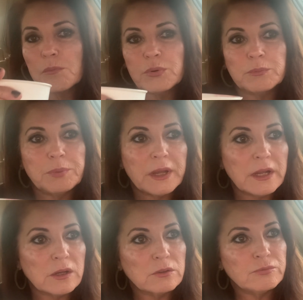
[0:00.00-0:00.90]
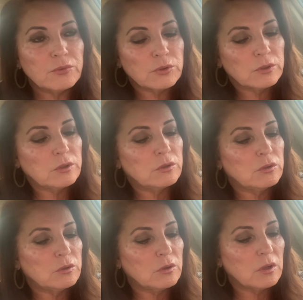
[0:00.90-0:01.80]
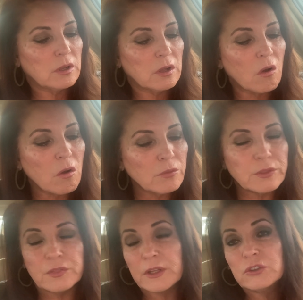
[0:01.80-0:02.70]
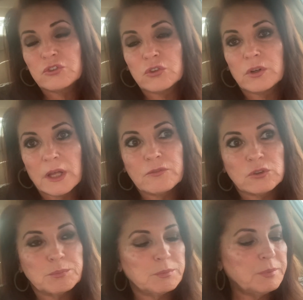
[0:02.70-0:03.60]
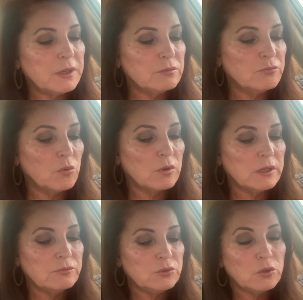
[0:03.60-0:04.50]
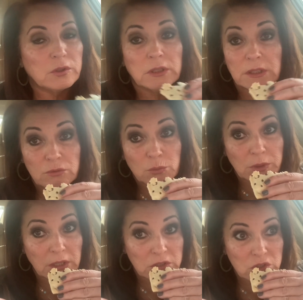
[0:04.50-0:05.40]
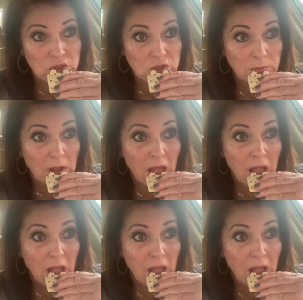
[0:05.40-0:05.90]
prepare for all the things you're going to have to prepare for if you're going to leave the relationship.